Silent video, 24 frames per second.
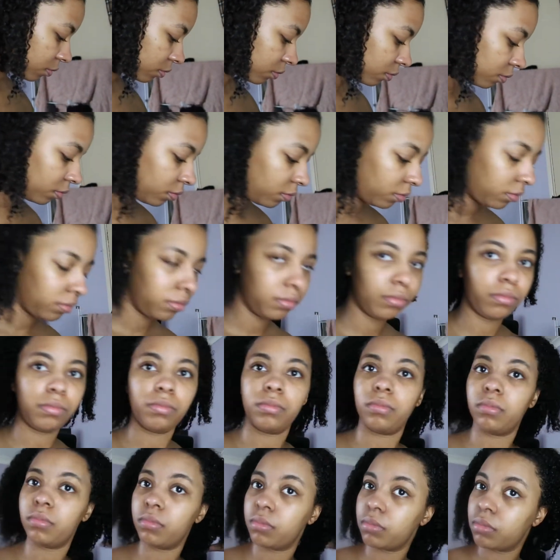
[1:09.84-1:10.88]
if you have quite
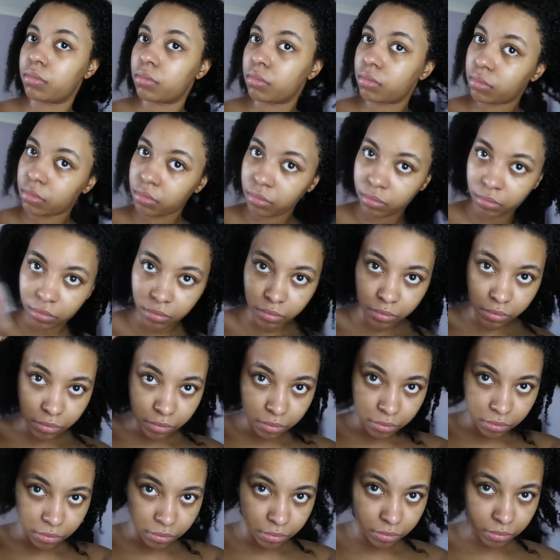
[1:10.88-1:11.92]
delicate curly hair
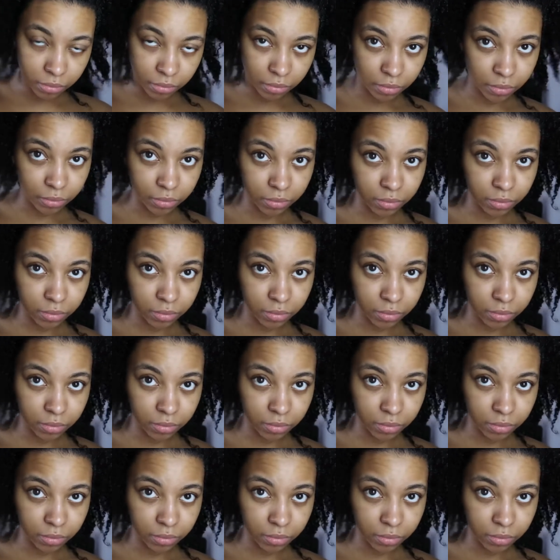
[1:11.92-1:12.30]
as well.